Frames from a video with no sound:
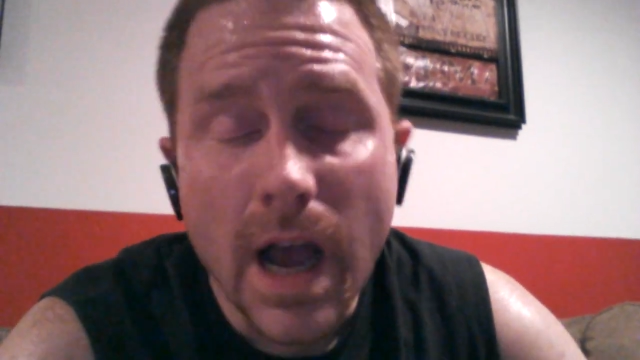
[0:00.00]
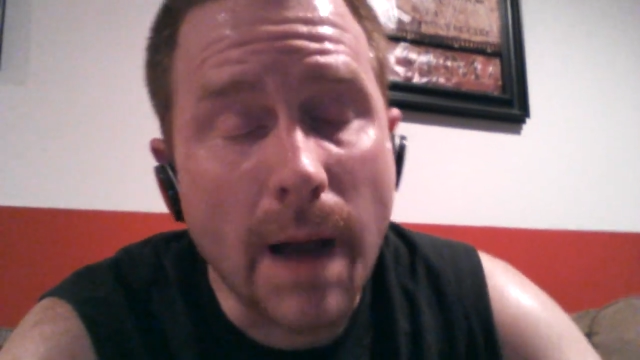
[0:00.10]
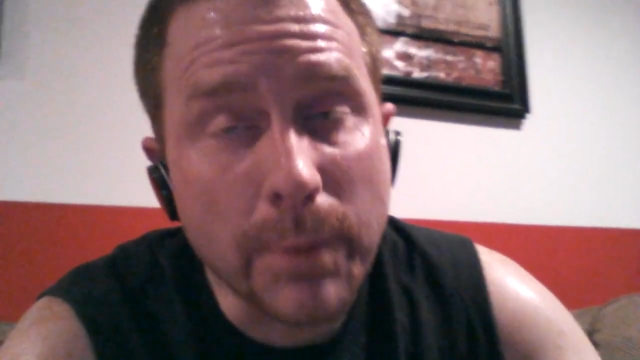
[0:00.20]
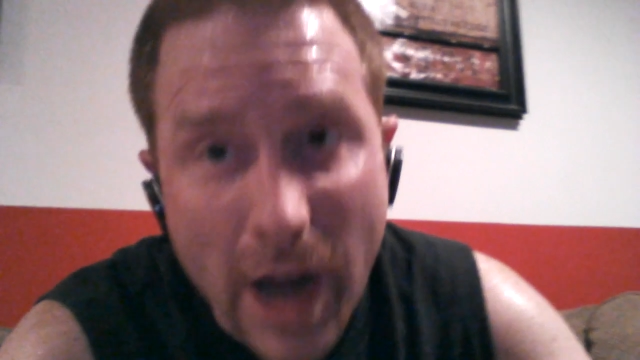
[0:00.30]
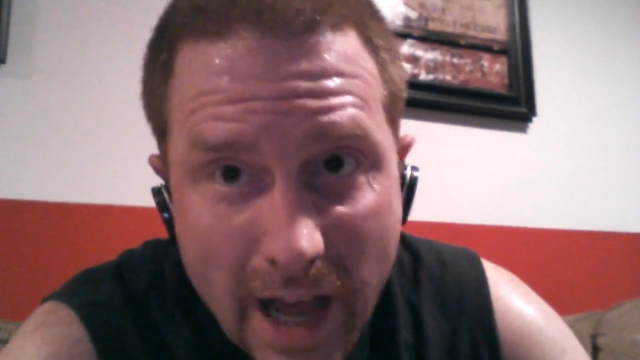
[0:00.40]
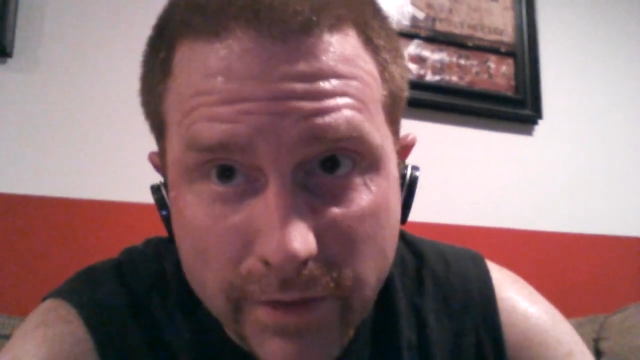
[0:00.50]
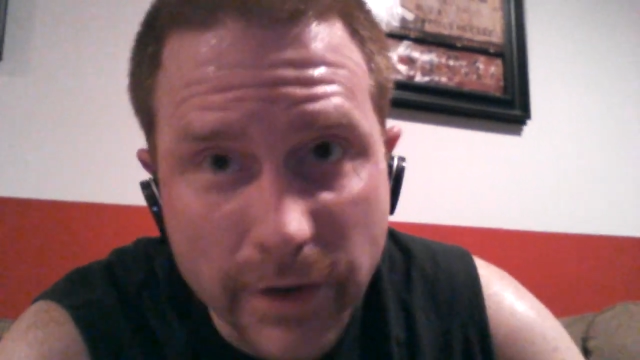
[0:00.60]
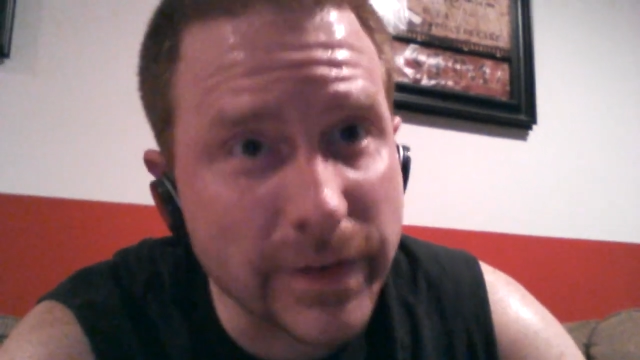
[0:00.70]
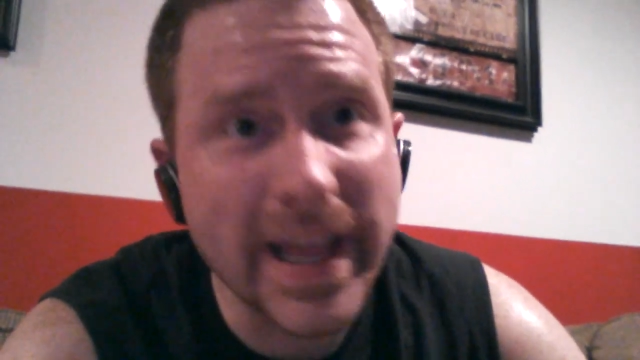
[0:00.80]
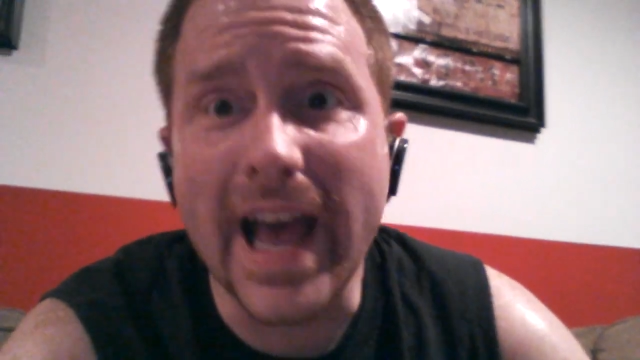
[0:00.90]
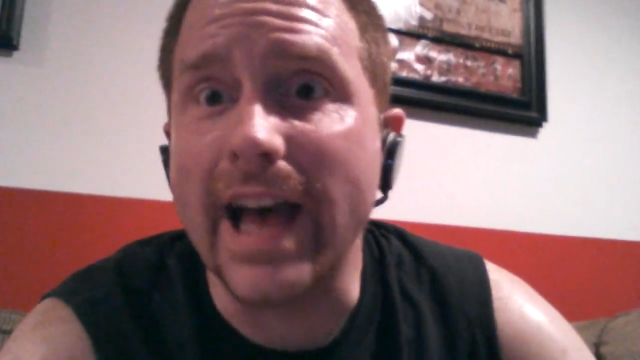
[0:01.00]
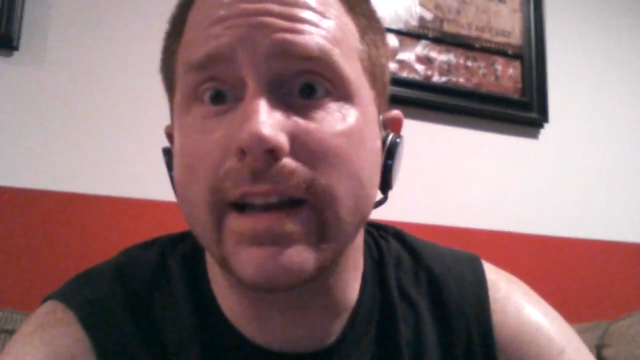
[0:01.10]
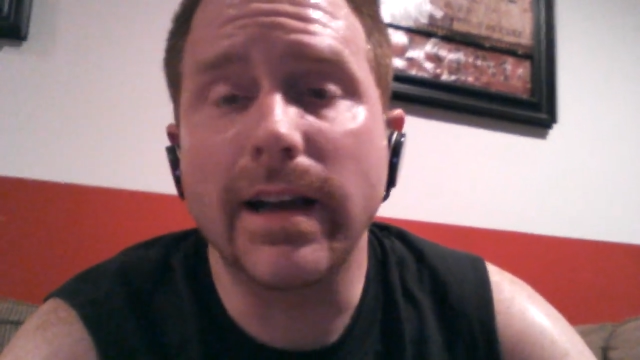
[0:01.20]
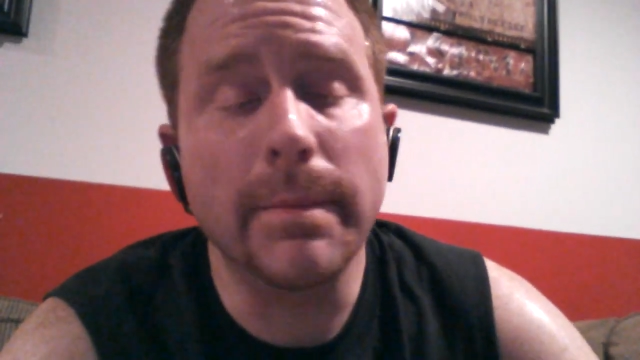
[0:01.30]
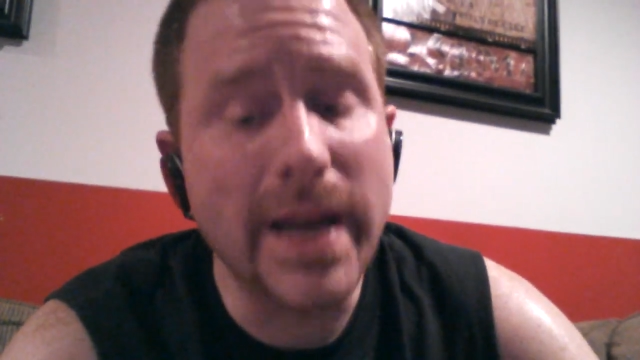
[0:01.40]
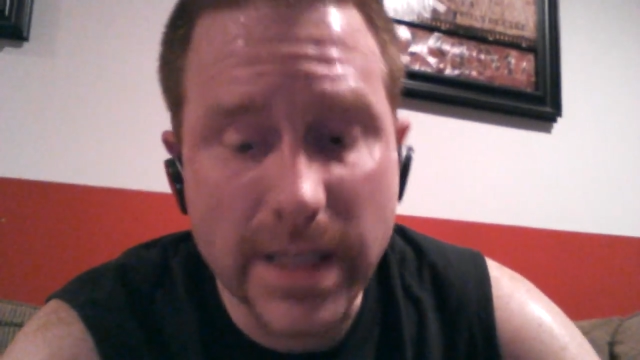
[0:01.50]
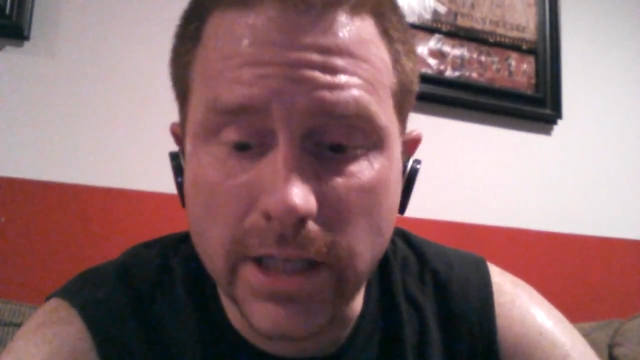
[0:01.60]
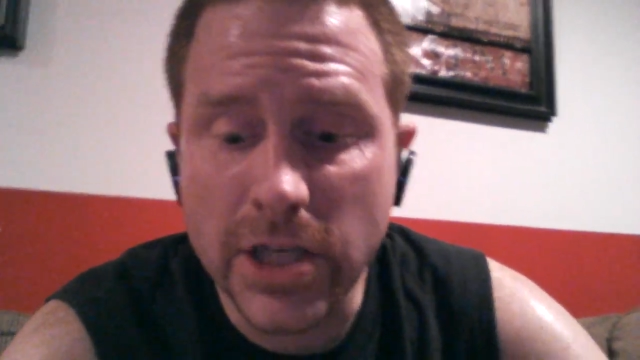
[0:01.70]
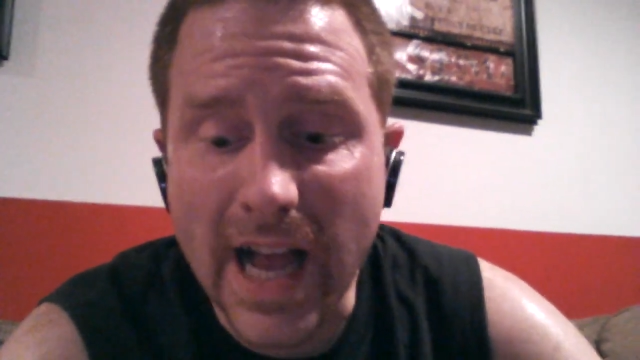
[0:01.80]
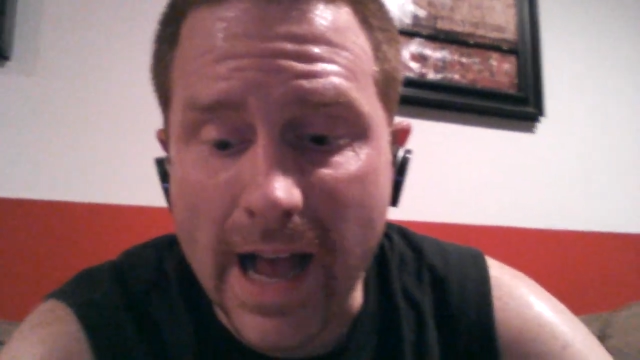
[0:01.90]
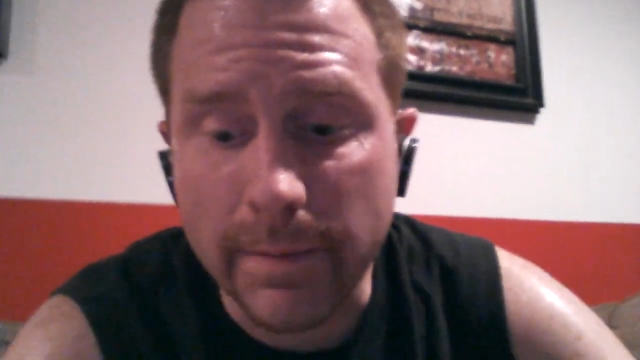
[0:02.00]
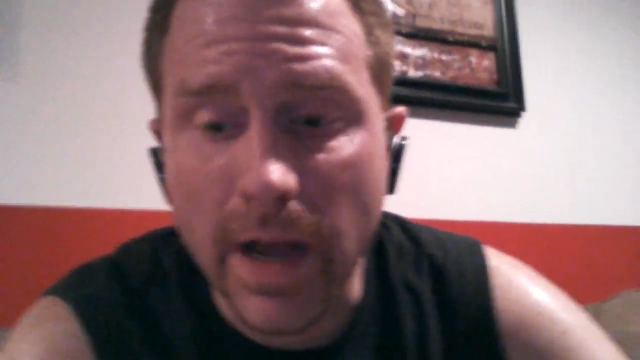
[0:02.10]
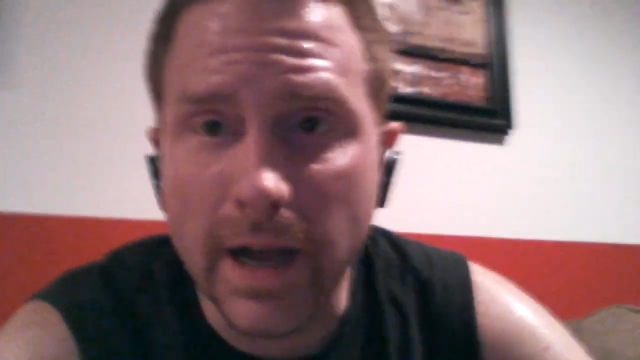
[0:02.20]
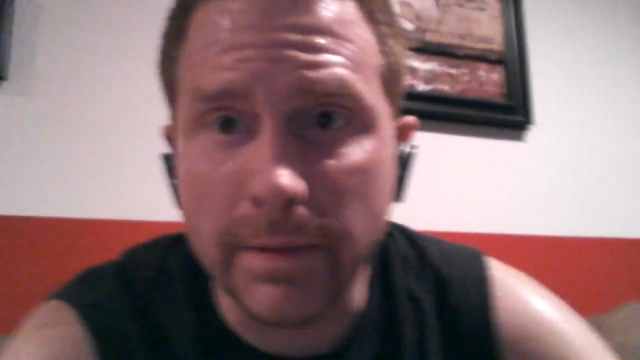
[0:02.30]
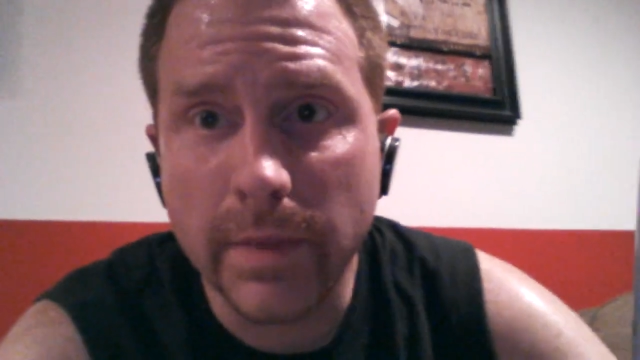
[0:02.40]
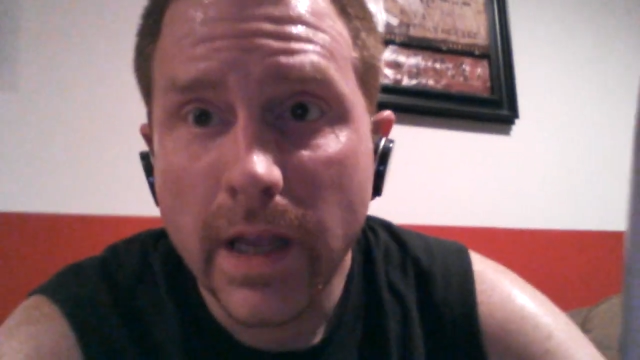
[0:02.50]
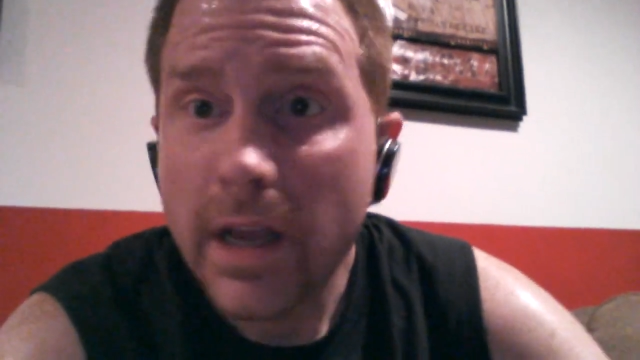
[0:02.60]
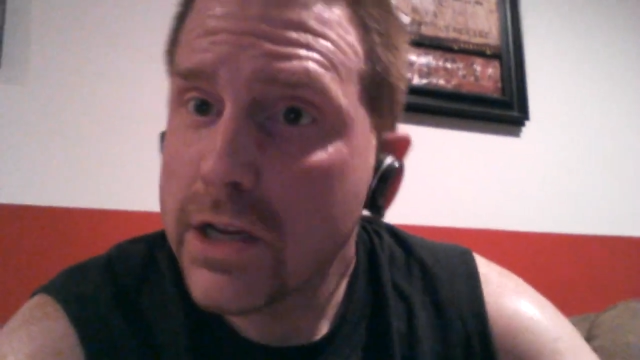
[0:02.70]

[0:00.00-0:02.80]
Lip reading: I'm proud of her for that. Amazing job.